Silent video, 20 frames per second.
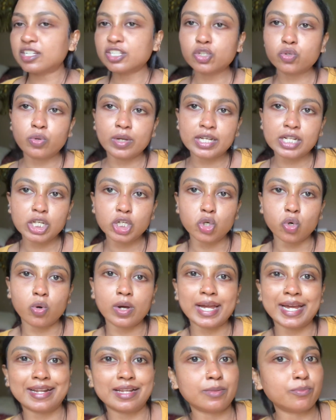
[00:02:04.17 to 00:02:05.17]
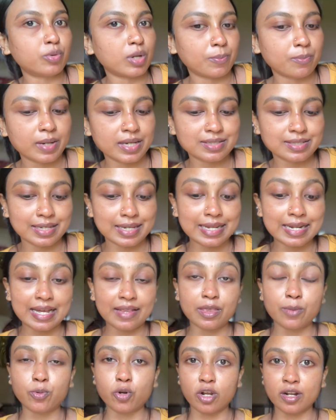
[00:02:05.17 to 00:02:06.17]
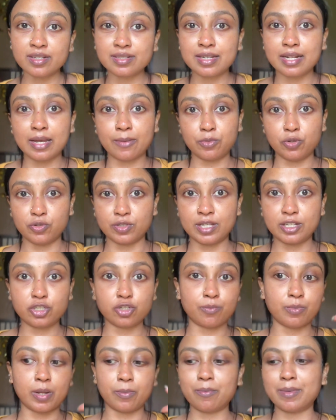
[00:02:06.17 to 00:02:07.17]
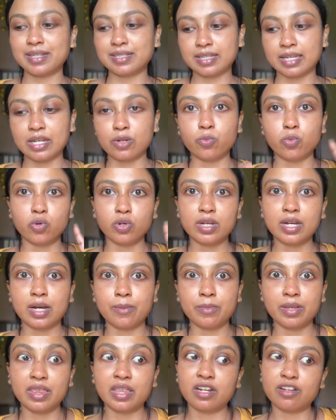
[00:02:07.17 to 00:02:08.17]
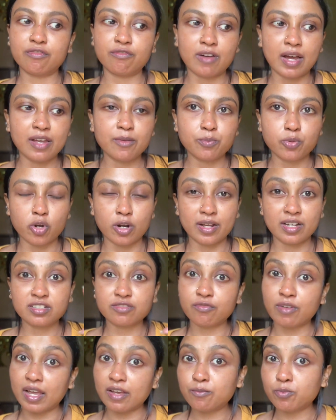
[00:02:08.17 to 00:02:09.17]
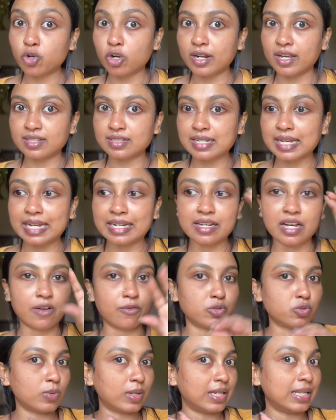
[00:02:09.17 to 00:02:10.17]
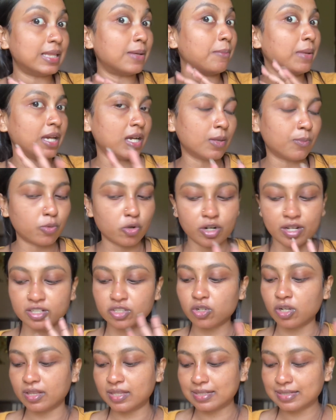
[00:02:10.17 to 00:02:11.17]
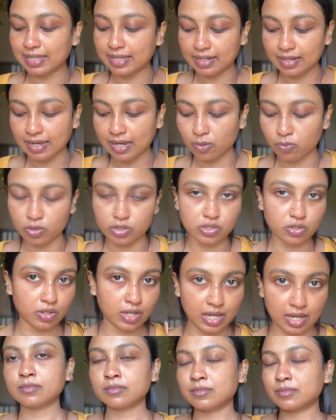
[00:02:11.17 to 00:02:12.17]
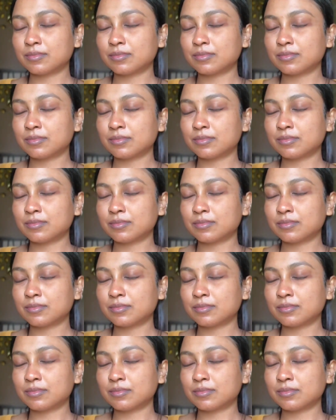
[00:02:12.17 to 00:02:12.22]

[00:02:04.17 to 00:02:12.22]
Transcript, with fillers: just quickly go ahead and prep my skin and the products that i'm using to prep my skin won't come in that five products five products now it covers only the makeup products not the skincare ones okay